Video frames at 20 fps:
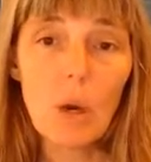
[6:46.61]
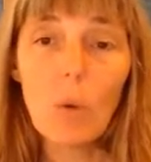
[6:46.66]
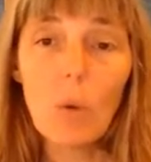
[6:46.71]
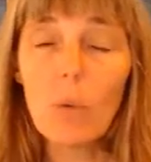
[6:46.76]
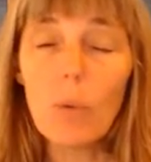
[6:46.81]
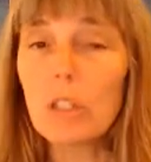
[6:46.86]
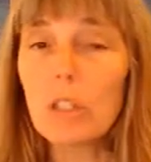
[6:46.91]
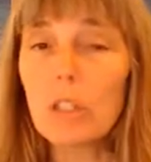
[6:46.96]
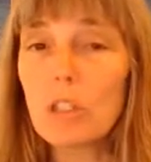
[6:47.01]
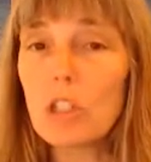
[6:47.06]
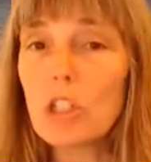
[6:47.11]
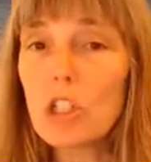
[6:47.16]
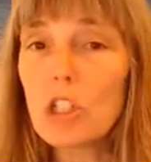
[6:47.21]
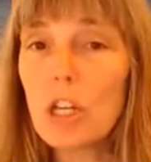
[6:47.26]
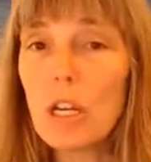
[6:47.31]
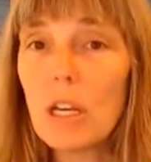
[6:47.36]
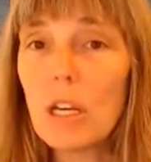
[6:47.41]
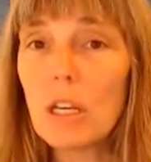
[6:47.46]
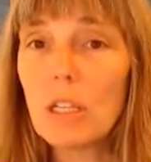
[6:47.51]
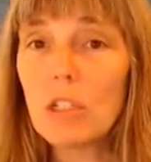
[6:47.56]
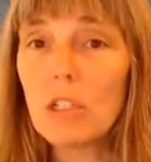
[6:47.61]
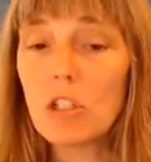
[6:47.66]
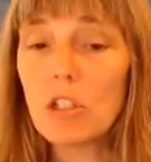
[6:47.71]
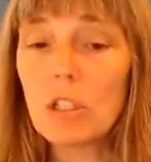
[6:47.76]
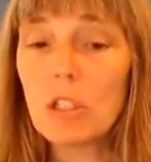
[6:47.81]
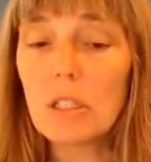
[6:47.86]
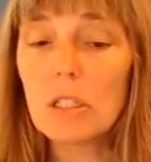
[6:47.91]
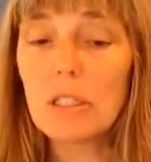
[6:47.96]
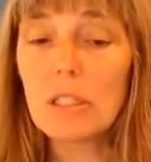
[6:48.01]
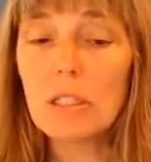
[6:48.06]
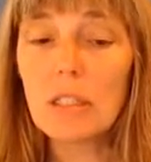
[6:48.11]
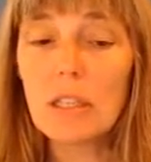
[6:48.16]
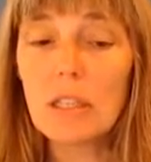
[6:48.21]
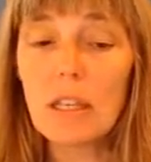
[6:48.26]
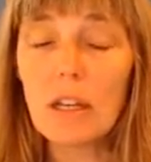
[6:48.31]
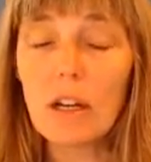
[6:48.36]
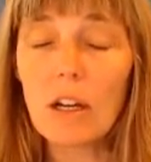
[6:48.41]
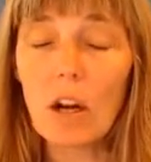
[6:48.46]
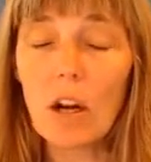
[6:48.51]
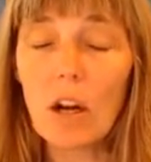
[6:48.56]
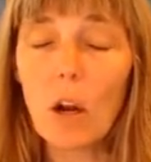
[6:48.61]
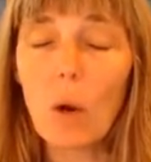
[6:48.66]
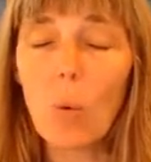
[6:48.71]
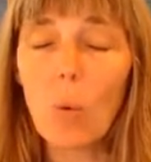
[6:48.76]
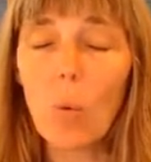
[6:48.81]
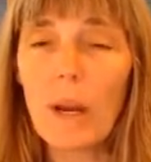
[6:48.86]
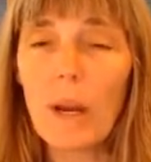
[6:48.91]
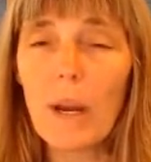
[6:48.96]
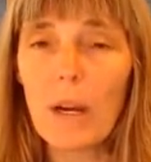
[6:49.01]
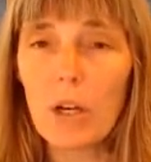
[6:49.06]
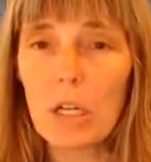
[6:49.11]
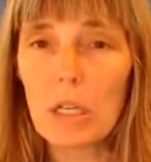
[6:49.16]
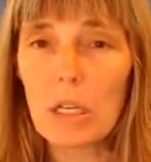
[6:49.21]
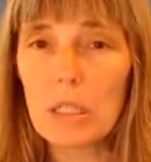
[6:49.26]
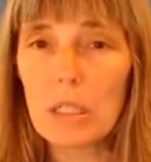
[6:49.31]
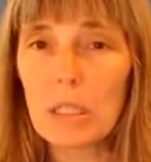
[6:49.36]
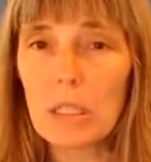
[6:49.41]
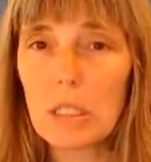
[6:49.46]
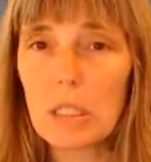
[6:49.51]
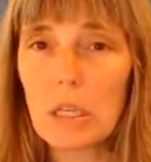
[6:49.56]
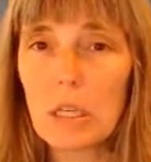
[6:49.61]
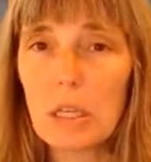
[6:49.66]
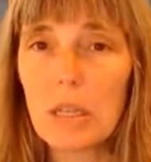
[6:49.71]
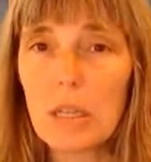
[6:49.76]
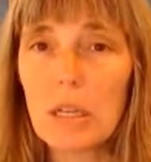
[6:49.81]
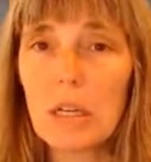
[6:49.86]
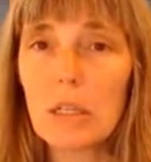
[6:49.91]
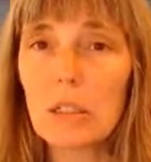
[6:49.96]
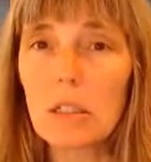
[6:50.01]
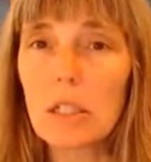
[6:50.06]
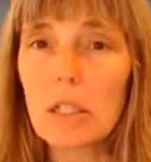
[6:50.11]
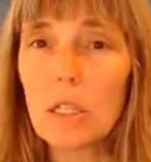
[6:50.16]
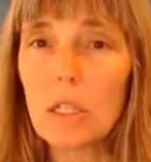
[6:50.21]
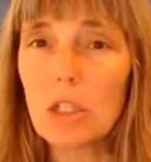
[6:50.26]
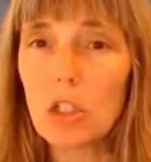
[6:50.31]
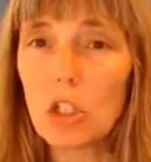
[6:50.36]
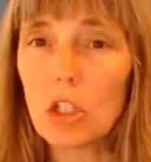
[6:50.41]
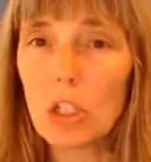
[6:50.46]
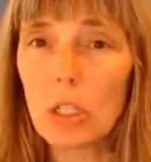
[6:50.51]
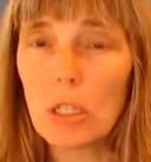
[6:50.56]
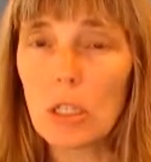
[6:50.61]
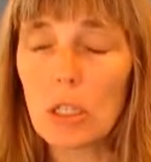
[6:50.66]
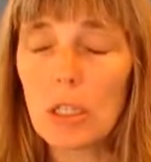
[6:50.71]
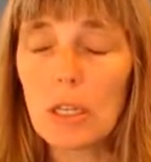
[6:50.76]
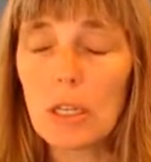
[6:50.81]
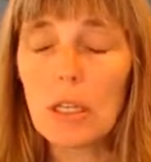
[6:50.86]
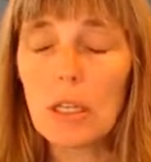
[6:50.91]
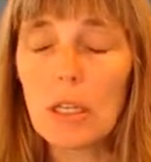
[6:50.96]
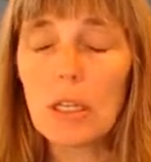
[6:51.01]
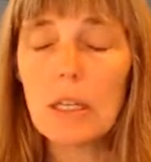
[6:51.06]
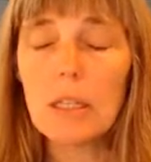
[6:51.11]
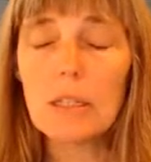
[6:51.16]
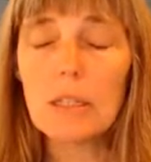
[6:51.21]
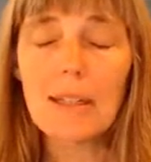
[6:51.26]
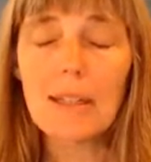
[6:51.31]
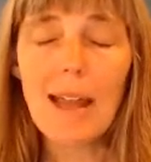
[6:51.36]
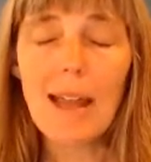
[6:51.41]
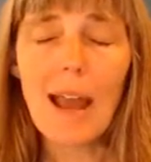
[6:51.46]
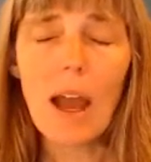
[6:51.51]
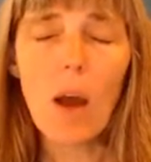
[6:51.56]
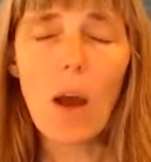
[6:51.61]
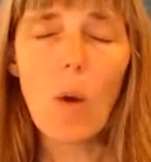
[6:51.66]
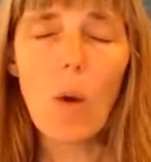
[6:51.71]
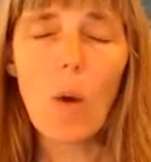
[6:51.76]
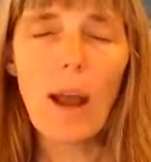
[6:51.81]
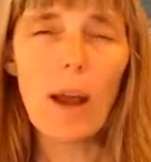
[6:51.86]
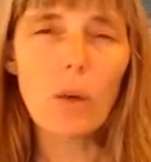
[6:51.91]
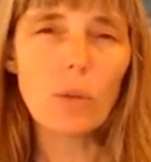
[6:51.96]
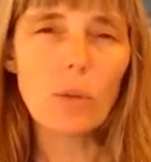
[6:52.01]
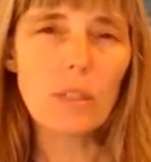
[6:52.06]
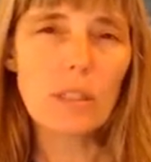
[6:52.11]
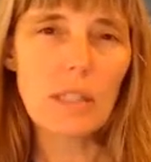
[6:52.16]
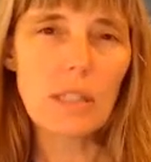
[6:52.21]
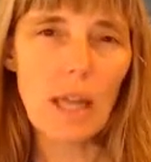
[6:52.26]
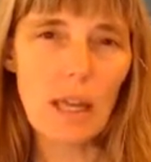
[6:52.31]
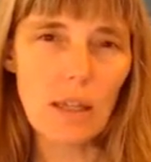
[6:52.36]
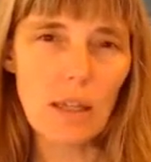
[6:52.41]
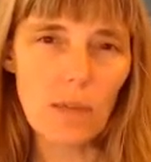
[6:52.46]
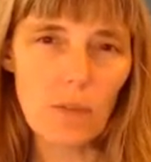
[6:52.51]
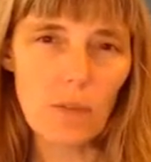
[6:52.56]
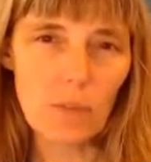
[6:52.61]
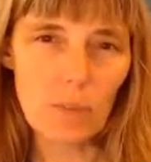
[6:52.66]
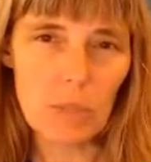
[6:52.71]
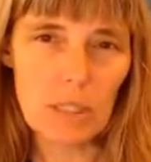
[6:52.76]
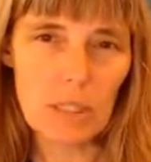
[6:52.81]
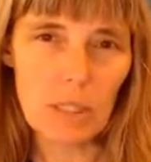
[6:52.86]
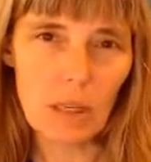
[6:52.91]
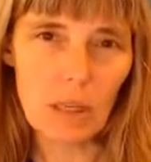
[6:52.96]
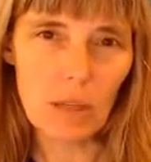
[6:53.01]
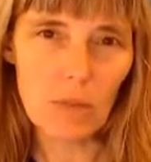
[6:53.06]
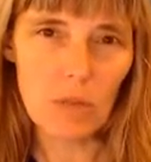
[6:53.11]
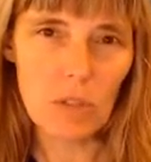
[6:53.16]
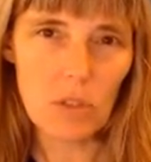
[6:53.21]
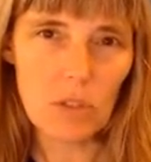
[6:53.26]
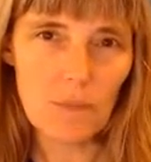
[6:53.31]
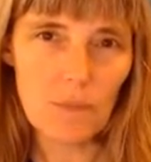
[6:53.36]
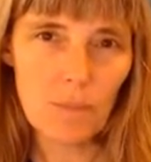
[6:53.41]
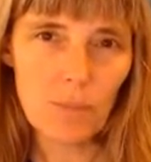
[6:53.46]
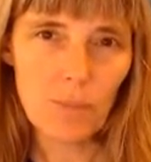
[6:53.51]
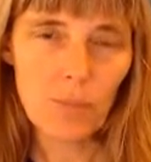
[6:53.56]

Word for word: What has changed is their awareness and their attention is now outside of themselves